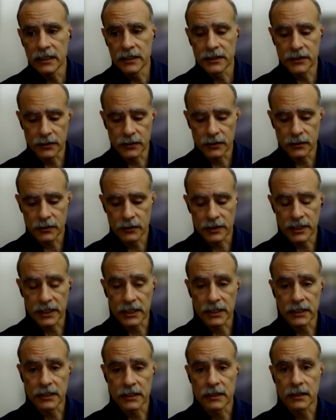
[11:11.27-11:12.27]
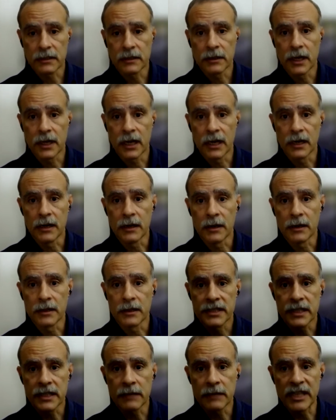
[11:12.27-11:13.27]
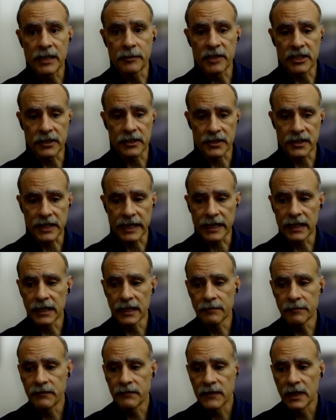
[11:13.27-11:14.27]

to the submillimeter scale.